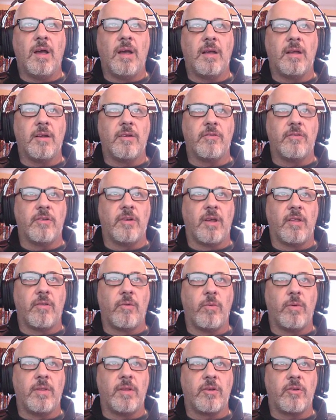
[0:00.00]
Here's another
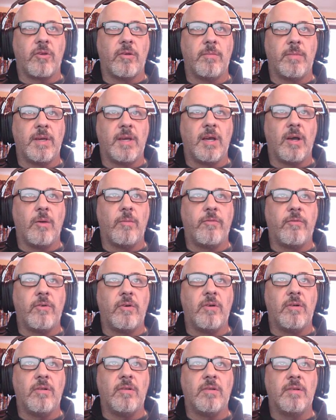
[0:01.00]
one that could be
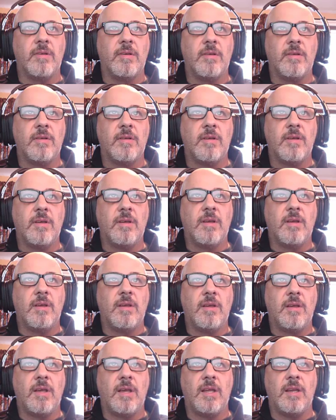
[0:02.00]
helpful.
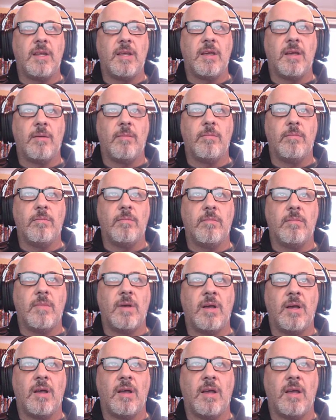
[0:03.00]
EDM,
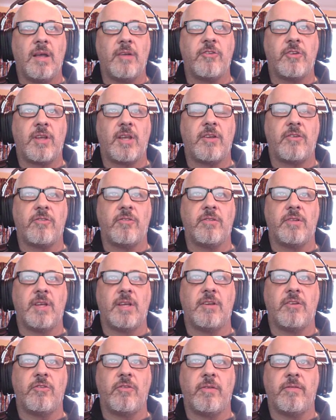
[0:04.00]
educational
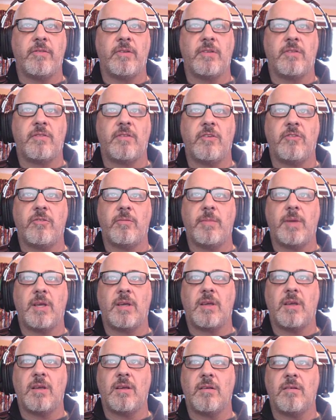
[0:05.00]
data-driven
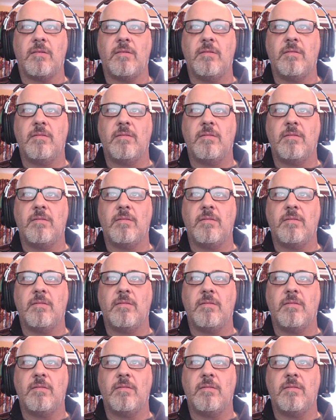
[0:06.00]
decision-making.